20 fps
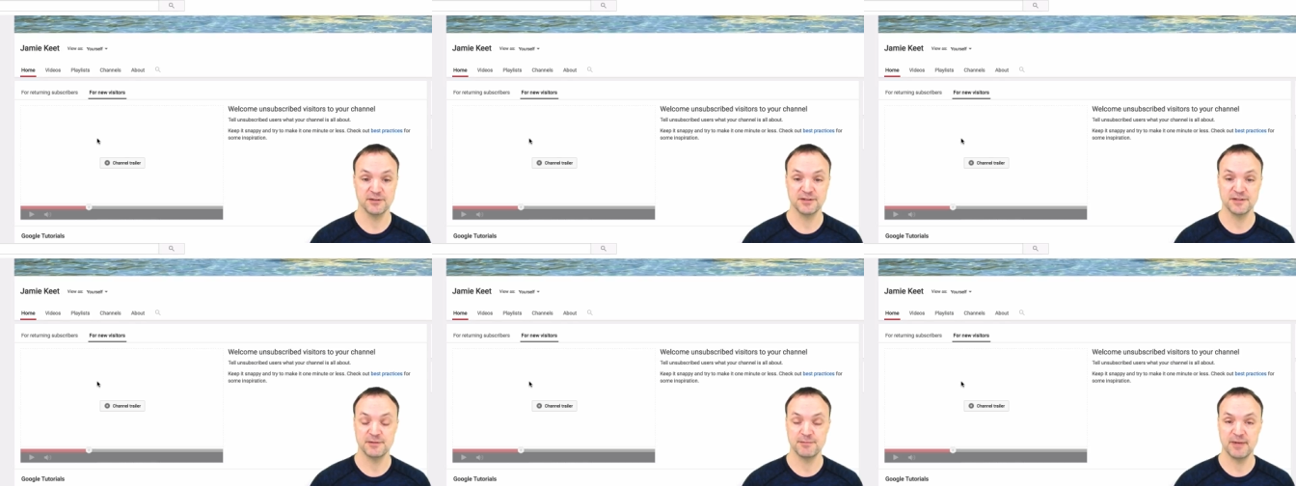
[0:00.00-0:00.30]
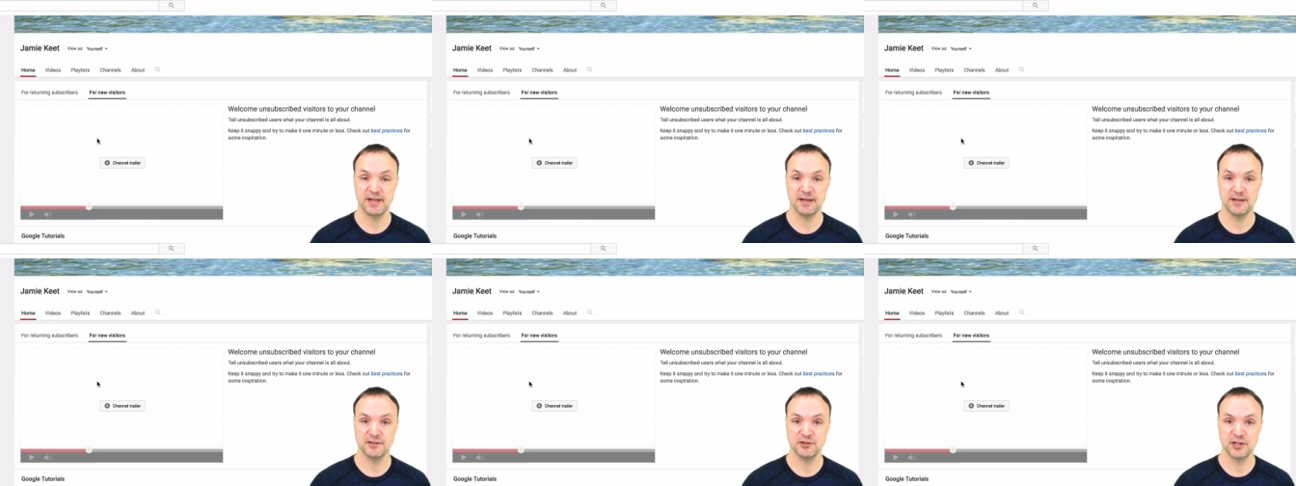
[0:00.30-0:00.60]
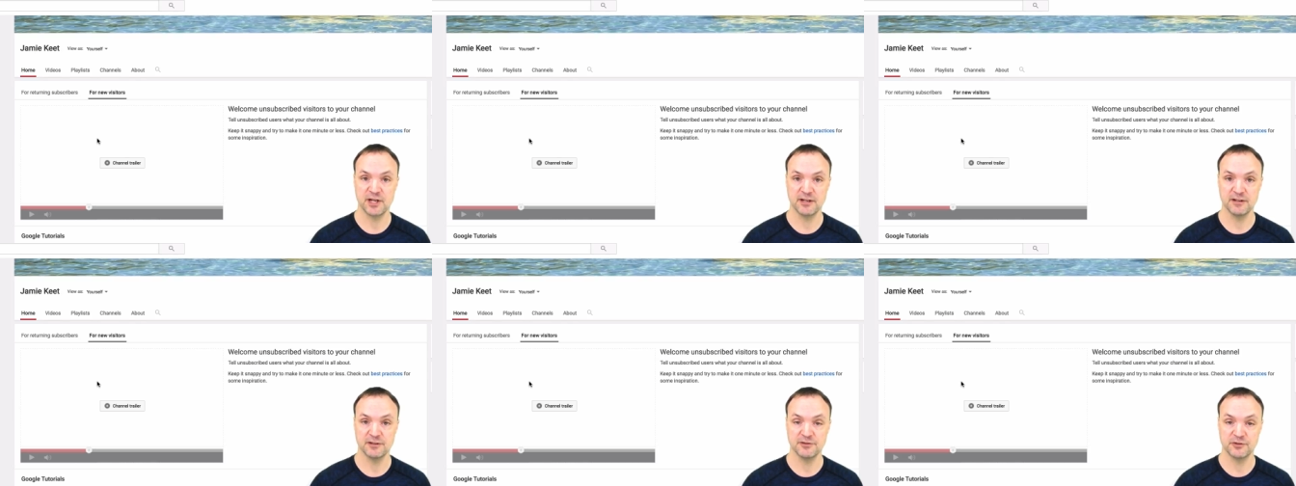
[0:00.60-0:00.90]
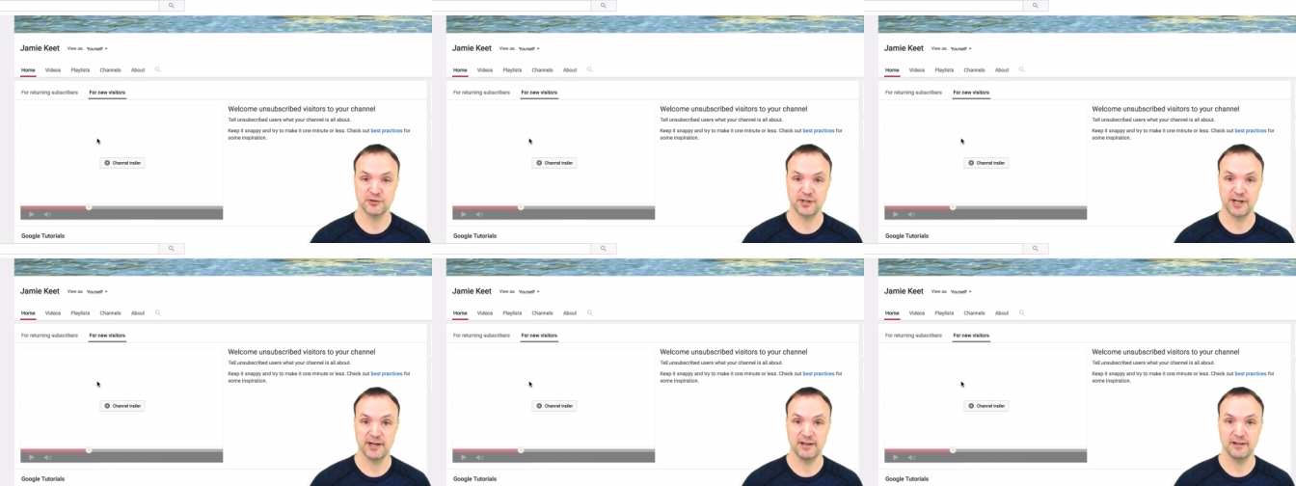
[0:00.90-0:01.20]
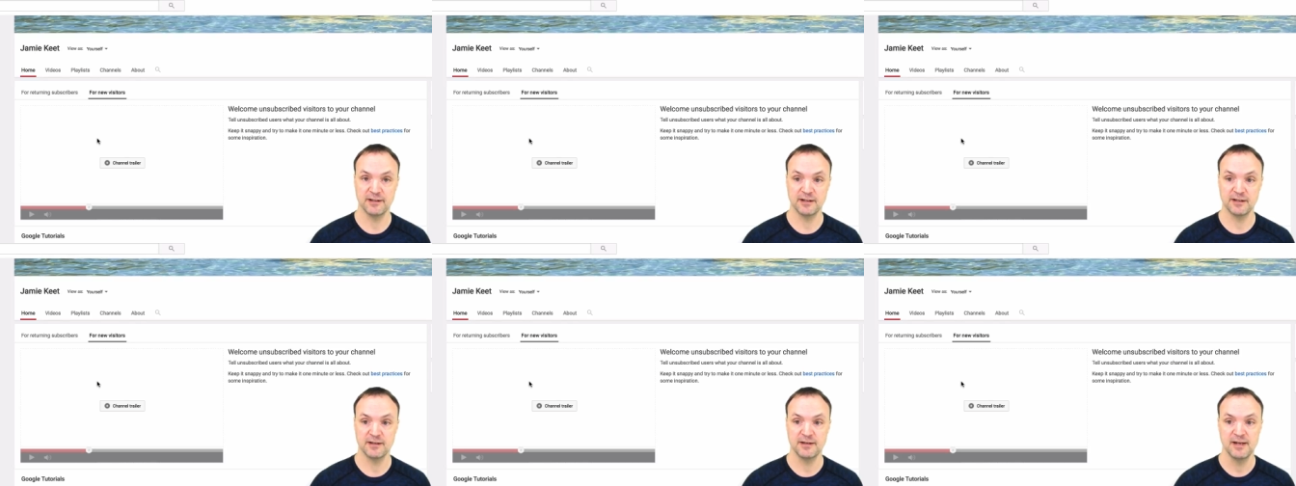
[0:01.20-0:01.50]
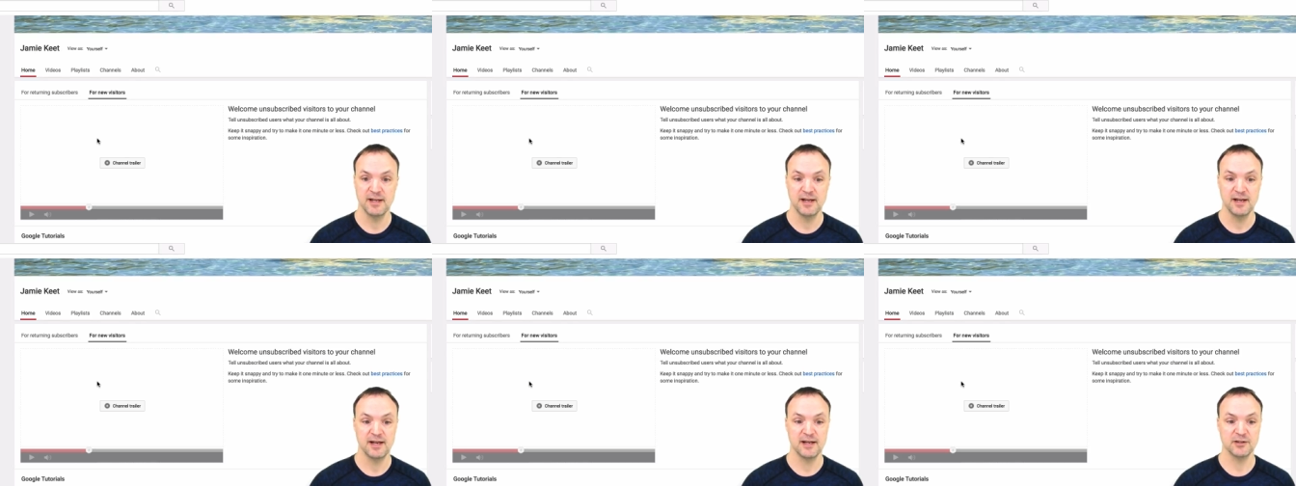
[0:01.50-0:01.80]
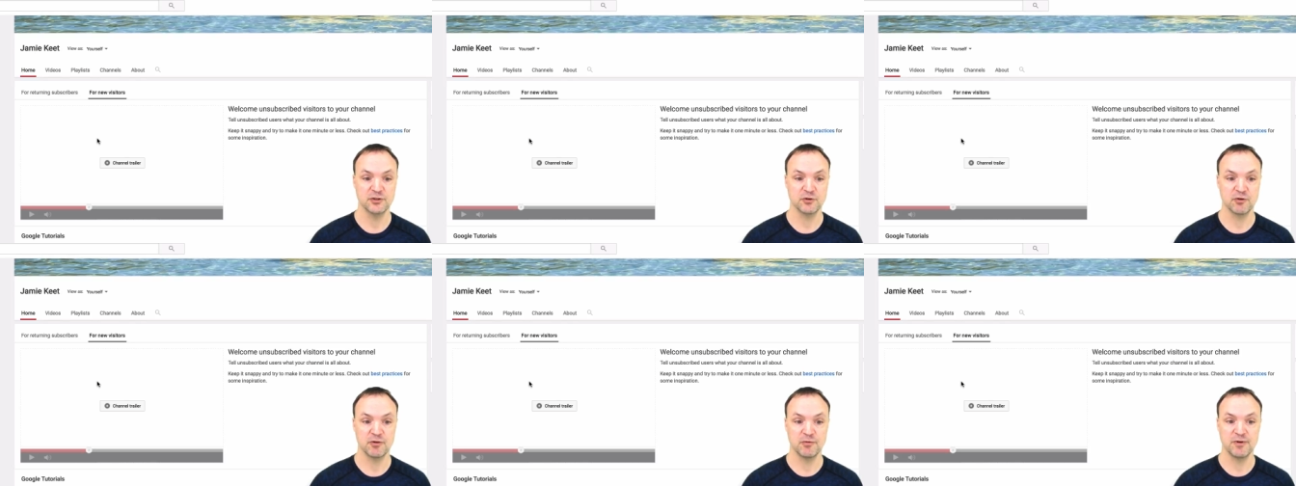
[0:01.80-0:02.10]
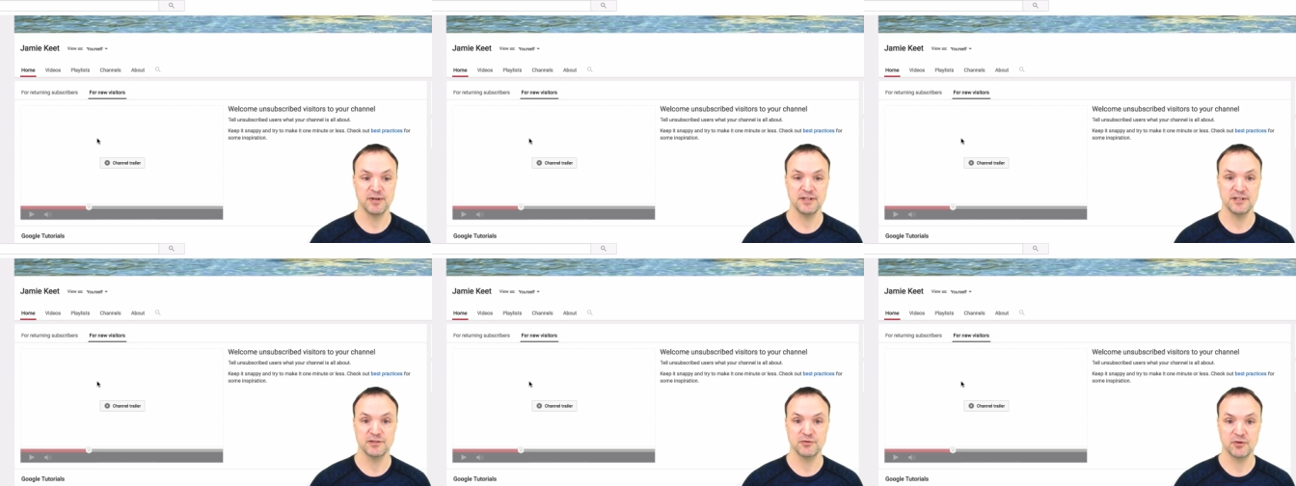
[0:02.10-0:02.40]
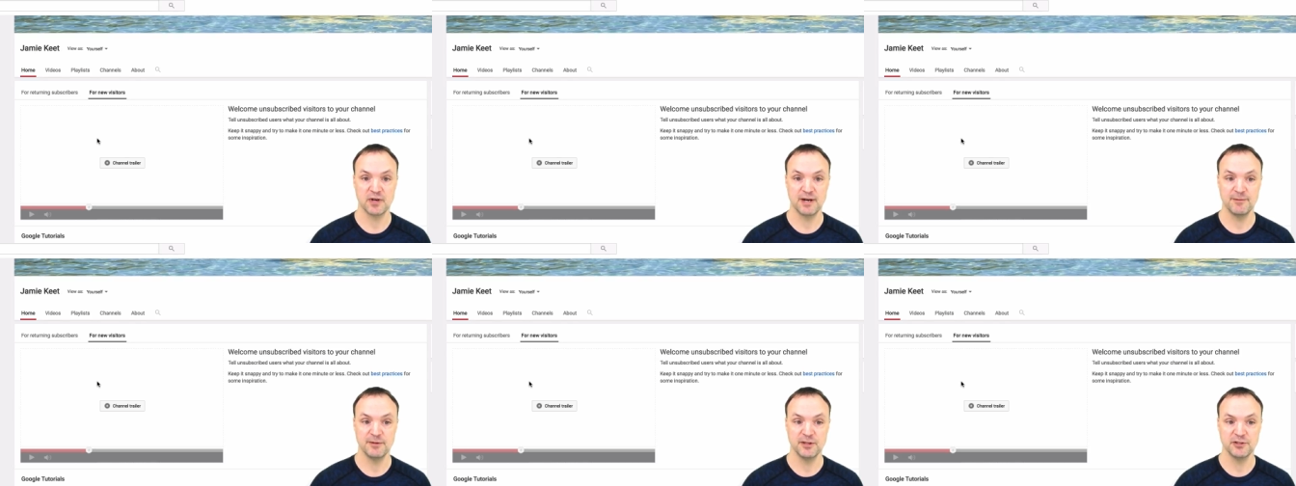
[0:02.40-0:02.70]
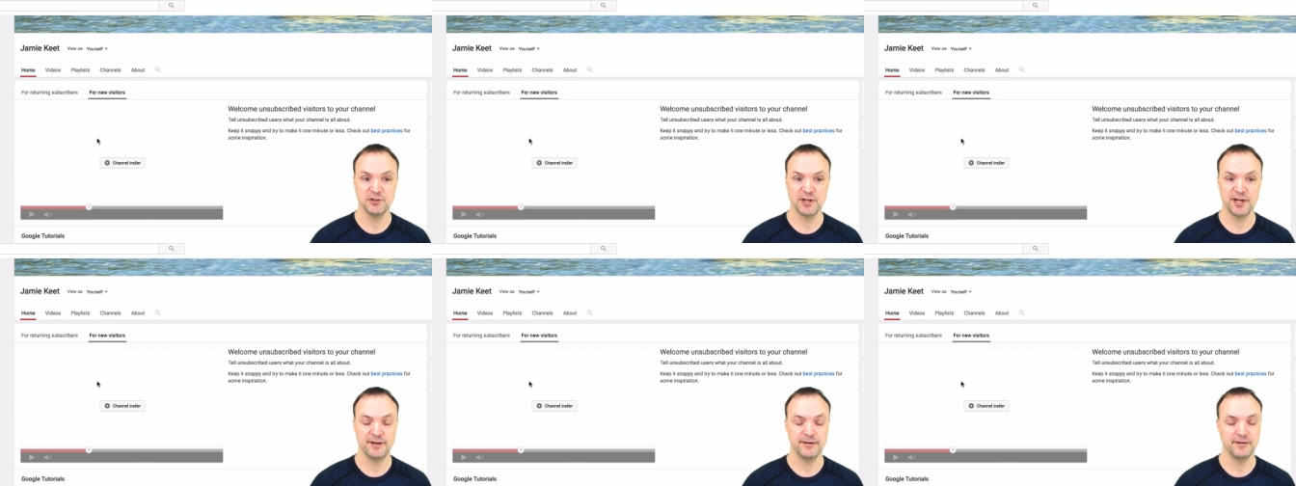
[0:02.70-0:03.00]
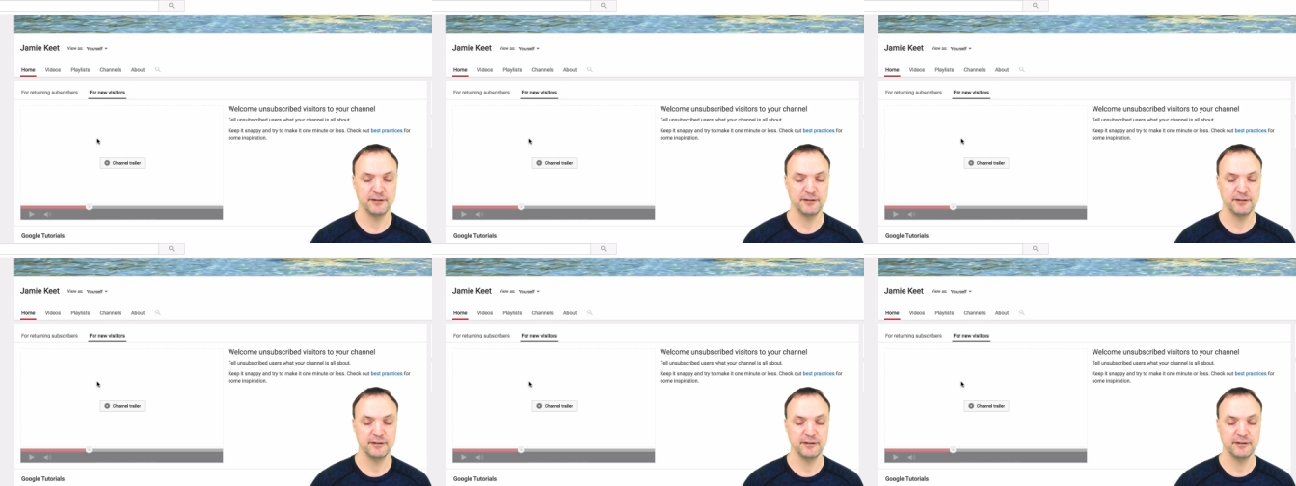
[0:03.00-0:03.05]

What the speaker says: is make a channel trailer, a short one describing the channel.